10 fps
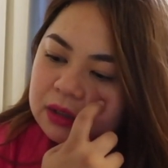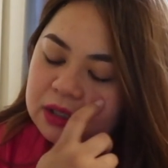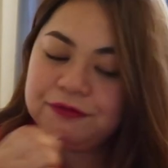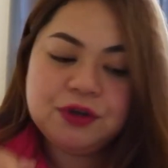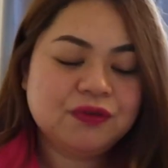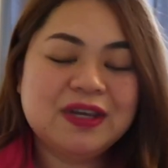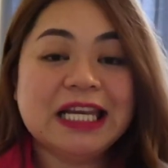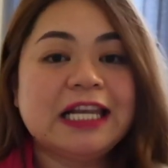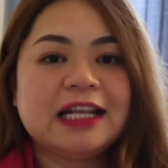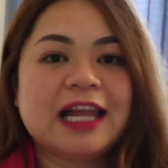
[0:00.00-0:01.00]
if you
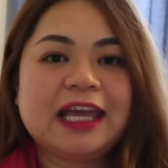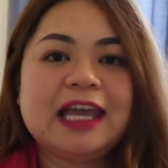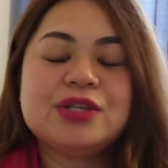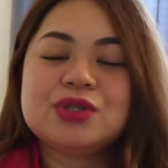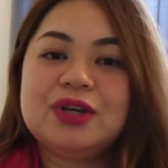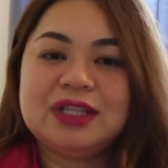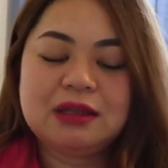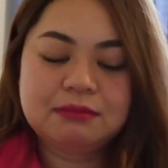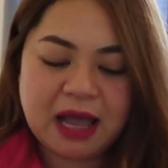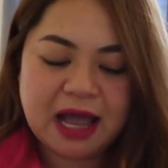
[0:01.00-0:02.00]
really like a
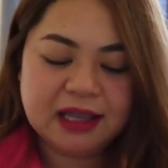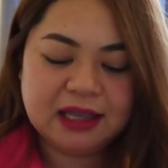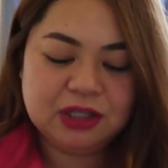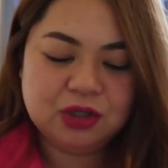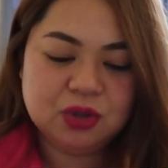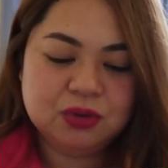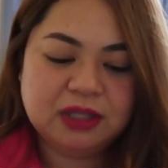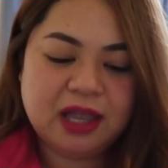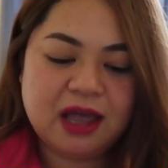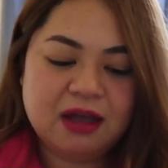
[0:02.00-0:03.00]
certain bag and you don't
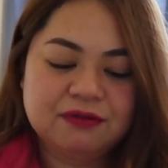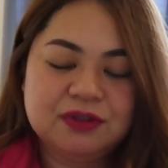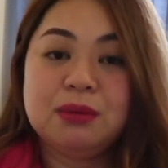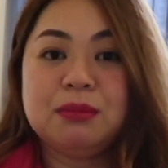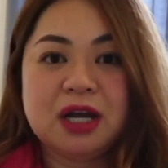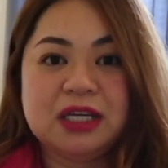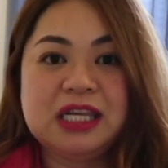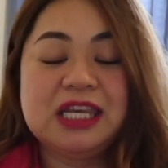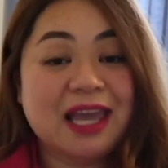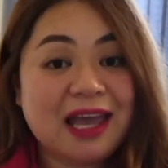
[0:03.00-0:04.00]
have the
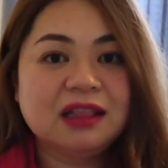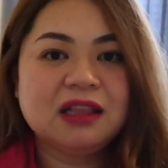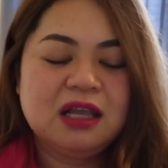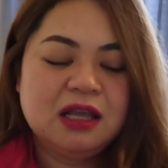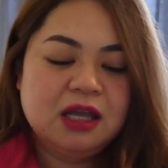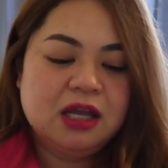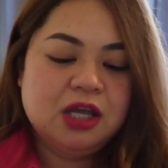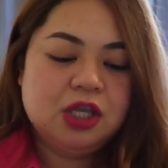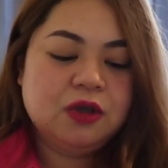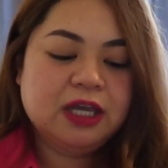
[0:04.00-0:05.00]
money yet,
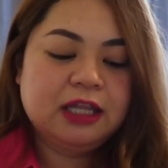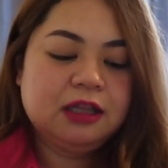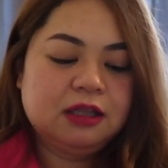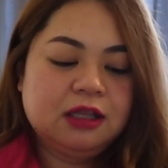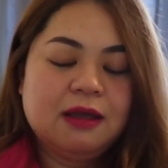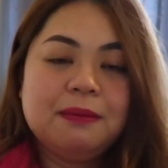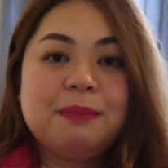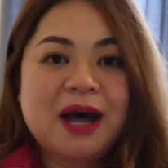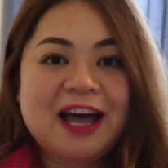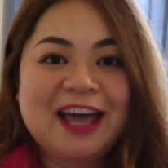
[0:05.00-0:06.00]
you can
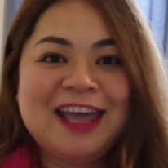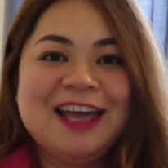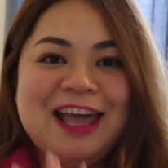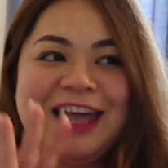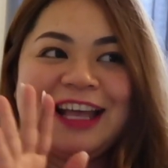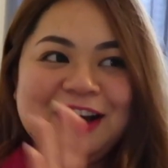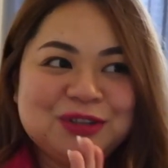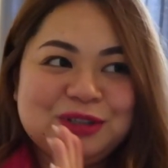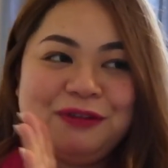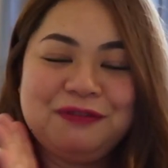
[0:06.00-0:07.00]
buy a
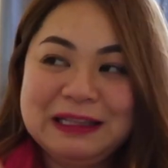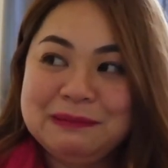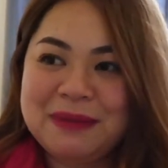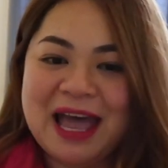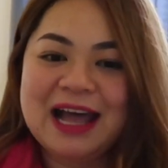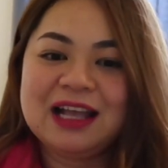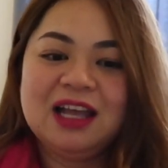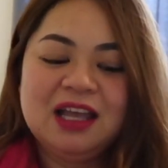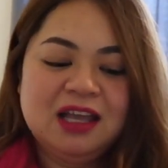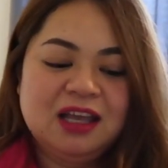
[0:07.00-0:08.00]
counterfeit bag
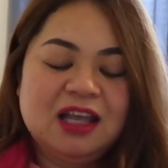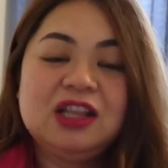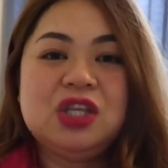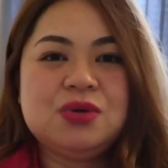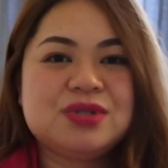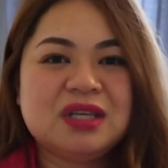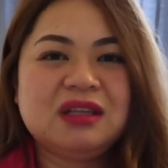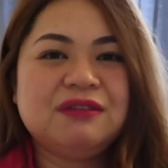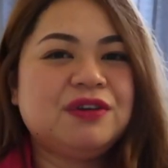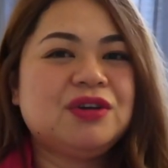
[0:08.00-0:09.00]
and use it
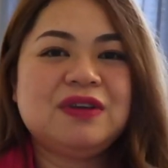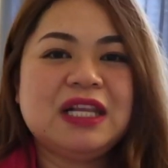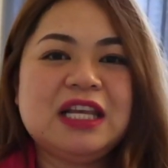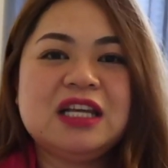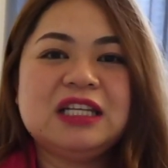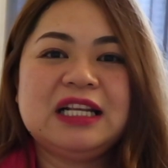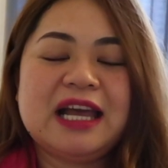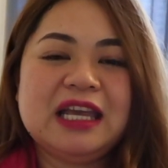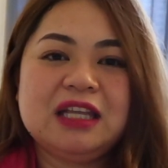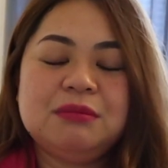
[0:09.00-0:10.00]
if you're really gonna
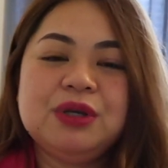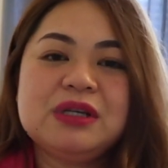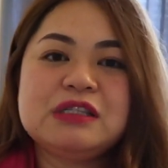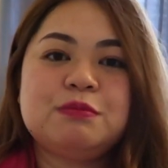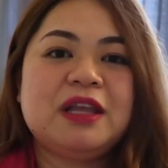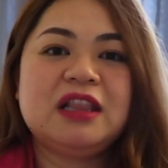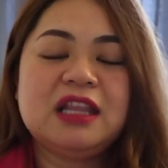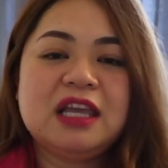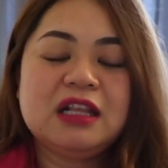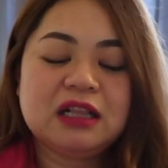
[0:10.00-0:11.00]
like it, because
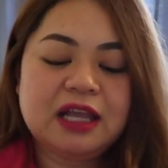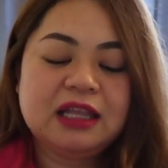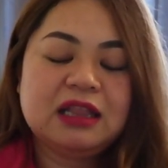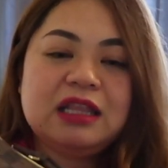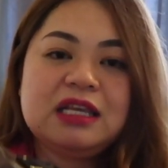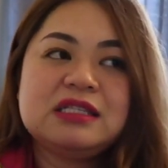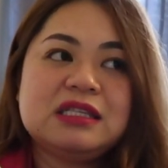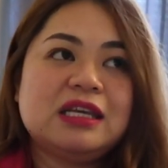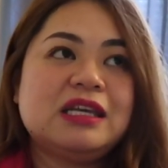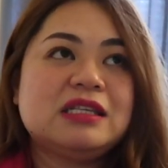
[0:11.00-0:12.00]
spending like
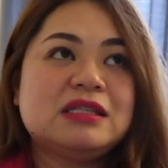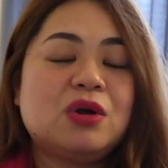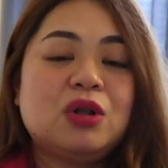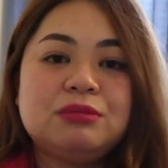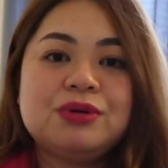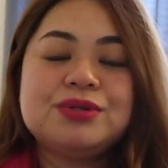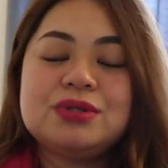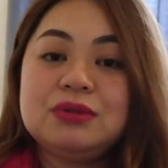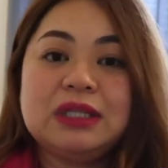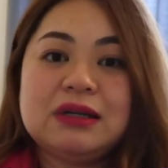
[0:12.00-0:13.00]
this is almost
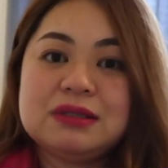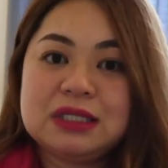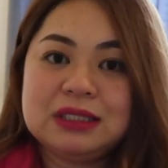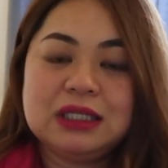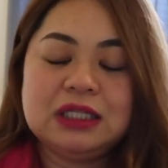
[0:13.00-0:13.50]
$2,000.